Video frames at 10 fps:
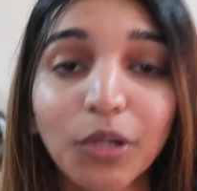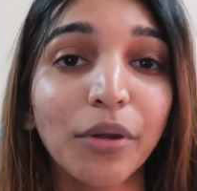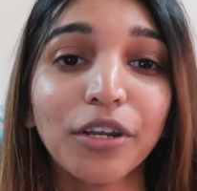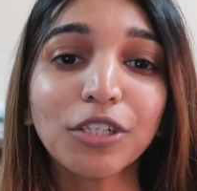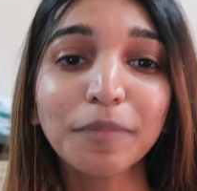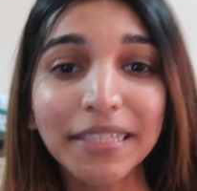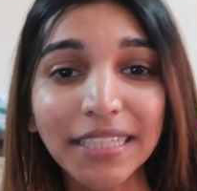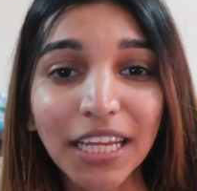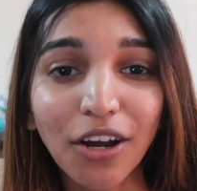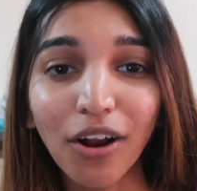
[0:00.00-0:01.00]
the video is
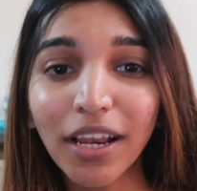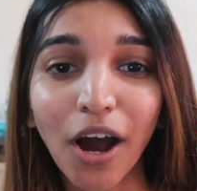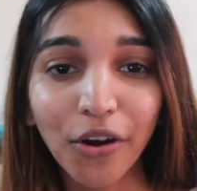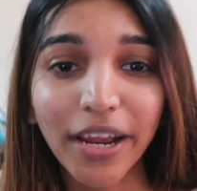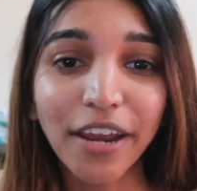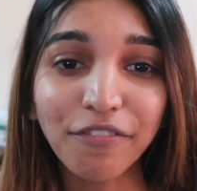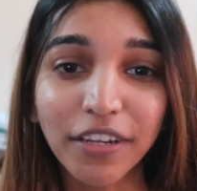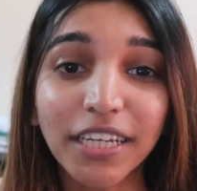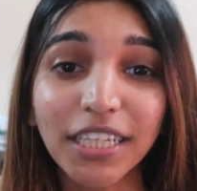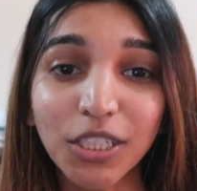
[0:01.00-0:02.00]
basically called How to Get
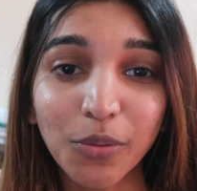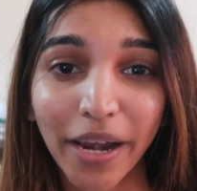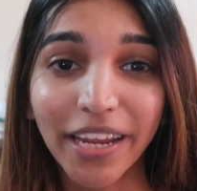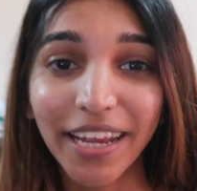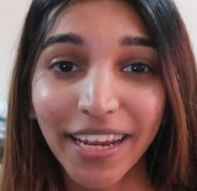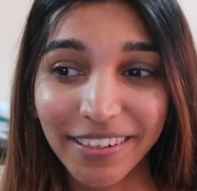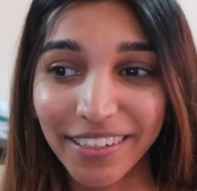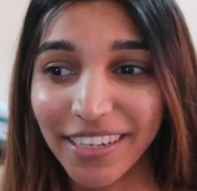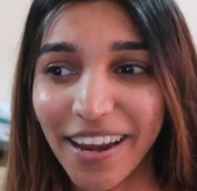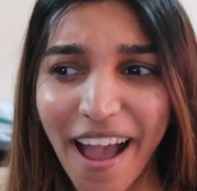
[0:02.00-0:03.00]
Fit in
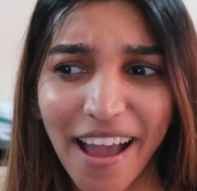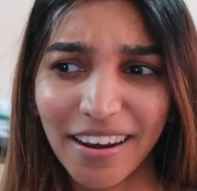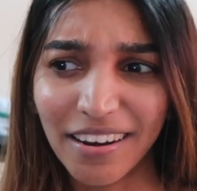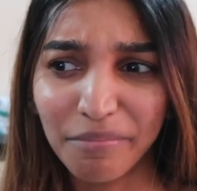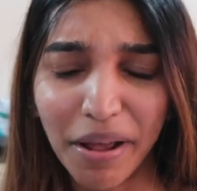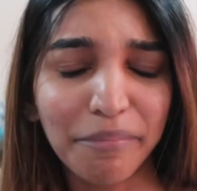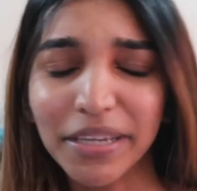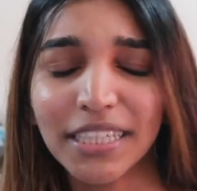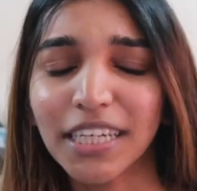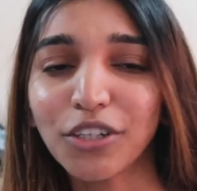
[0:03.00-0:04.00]
2018, and I'm
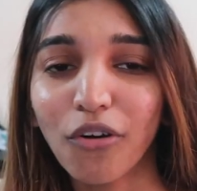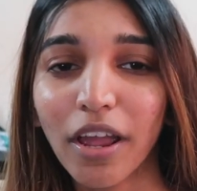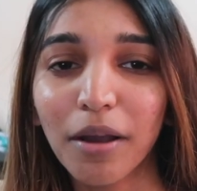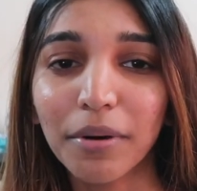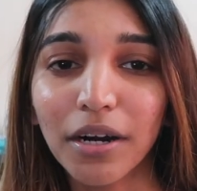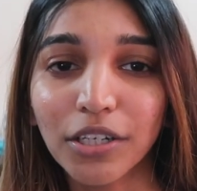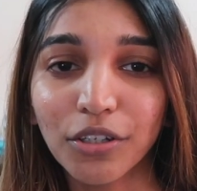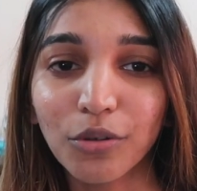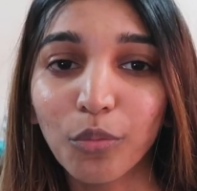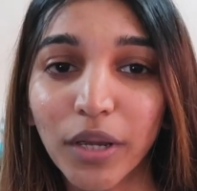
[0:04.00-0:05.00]
basically talking about,
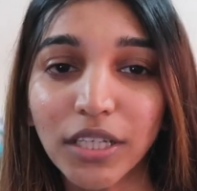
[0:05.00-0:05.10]
you know,